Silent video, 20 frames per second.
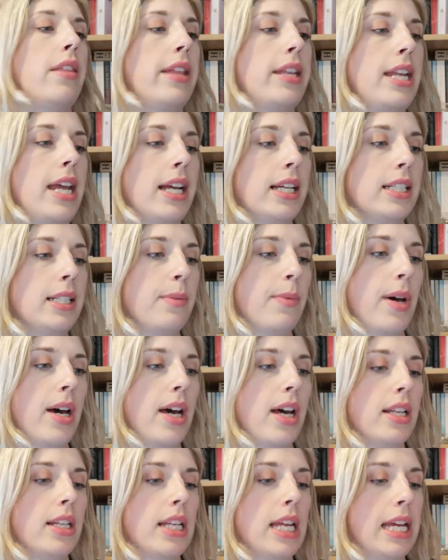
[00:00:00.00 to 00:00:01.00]
The next
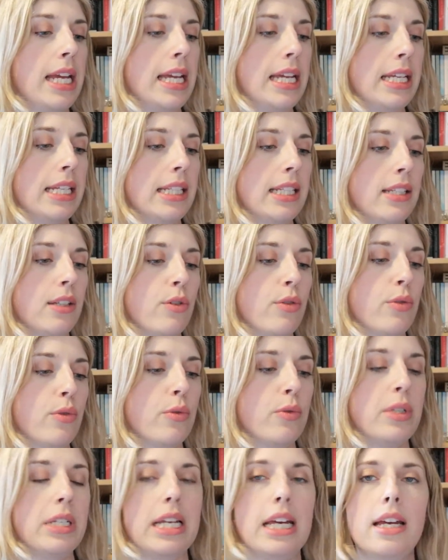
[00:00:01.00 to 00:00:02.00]
one is
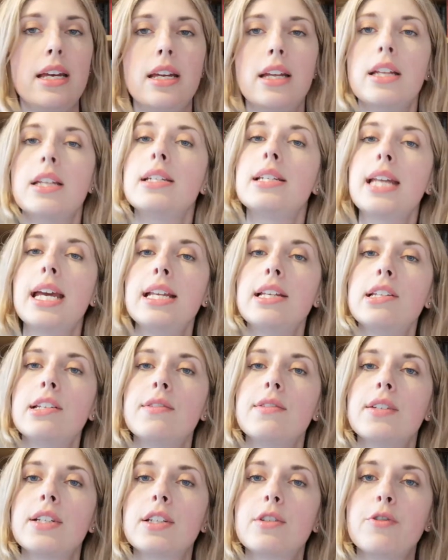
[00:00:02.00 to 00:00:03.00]
called
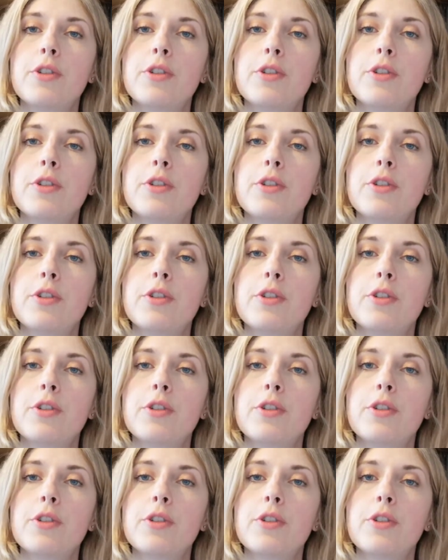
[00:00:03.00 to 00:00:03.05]
Dangerous